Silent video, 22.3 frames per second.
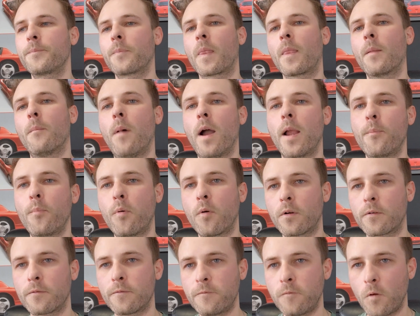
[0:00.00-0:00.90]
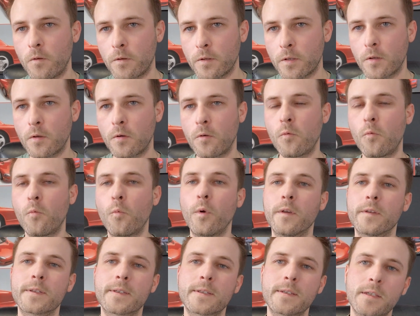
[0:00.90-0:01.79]
my portfolio
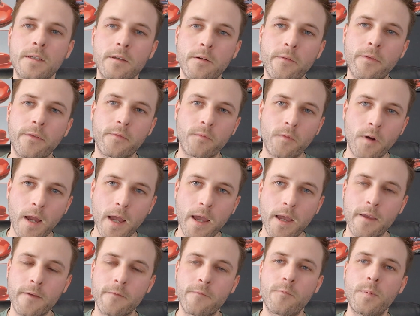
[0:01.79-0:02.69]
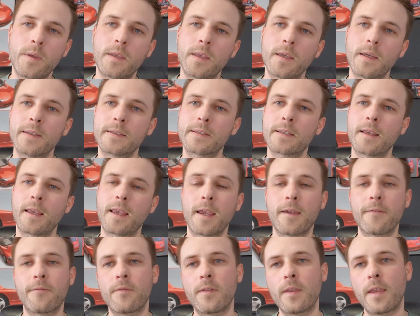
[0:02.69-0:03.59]
will still thrive because
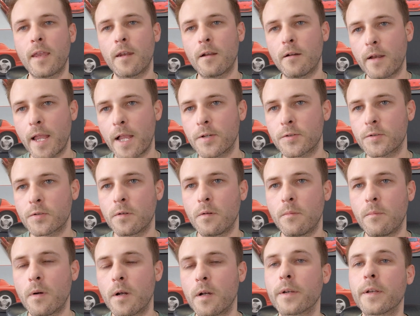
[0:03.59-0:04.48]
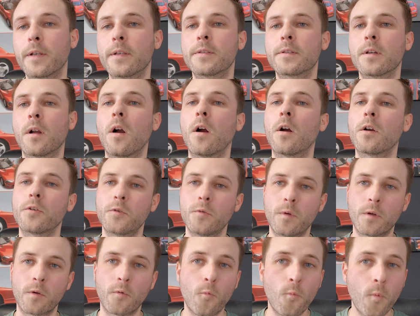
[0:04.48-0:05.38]
if the international markets are
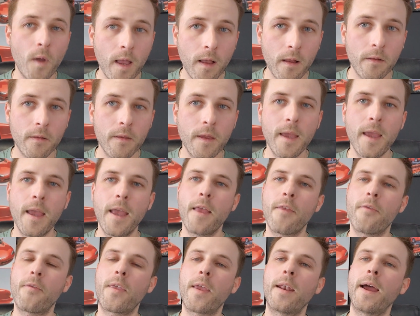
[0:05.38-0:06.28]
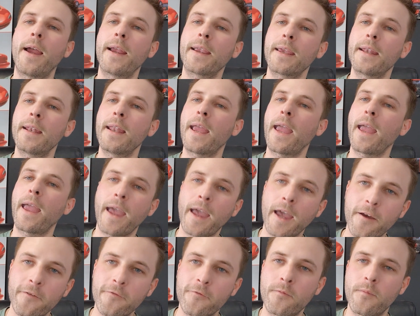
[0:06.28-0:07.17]
doing well, then I can
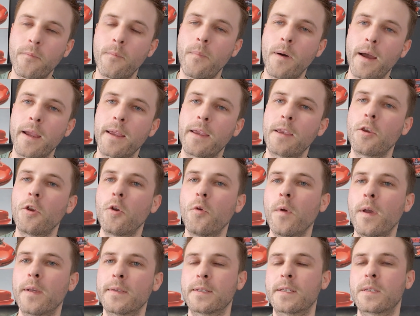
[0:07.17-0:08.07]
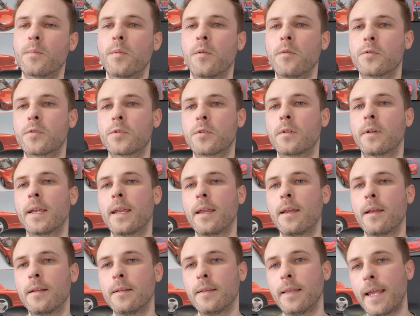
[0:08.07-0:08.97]
have my US exposure
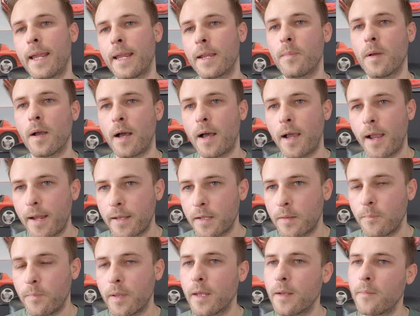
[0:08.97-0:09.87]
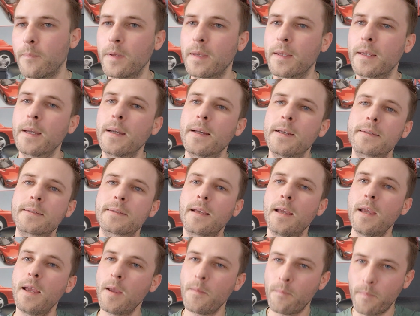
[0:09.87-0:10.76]
lag behind a bit because
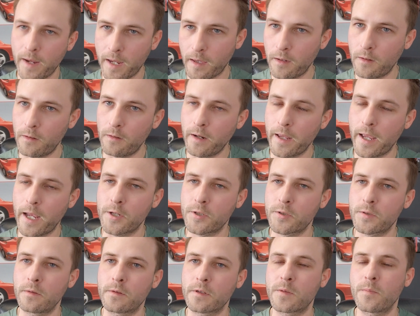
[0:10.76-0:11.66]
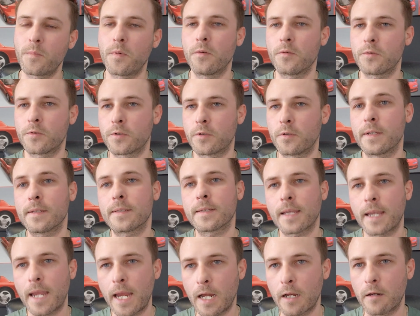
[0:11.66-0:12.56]
my international exposure is
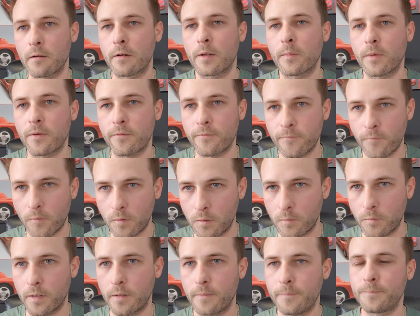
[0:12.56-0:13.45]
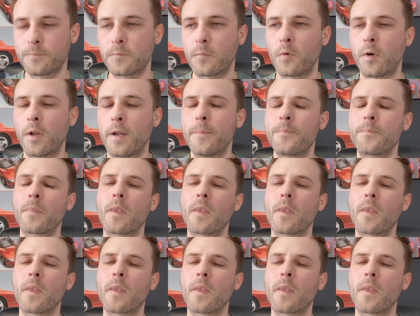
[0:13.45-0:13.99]
carrying me forward, right?